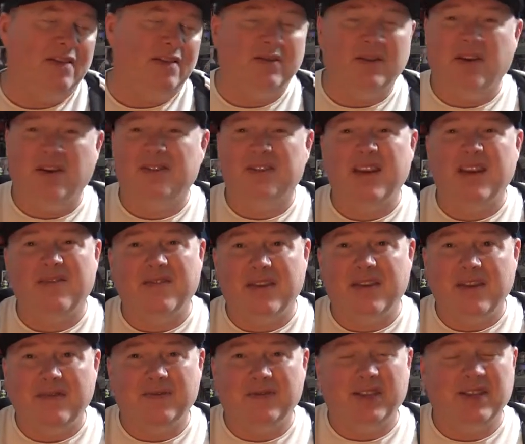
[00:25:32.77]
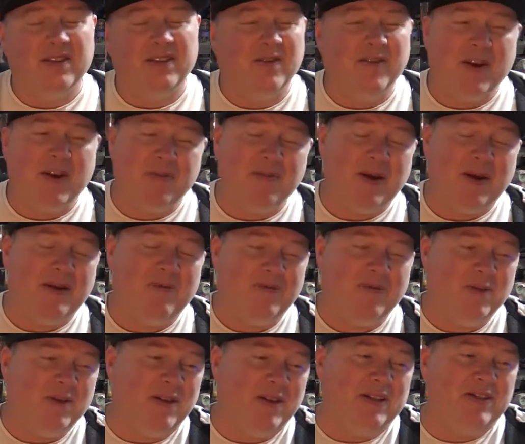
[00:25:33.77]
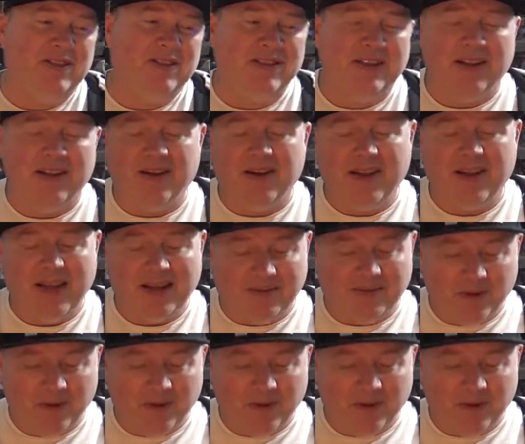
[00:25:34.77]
it's a nice set really. For £65 for a collection set like that,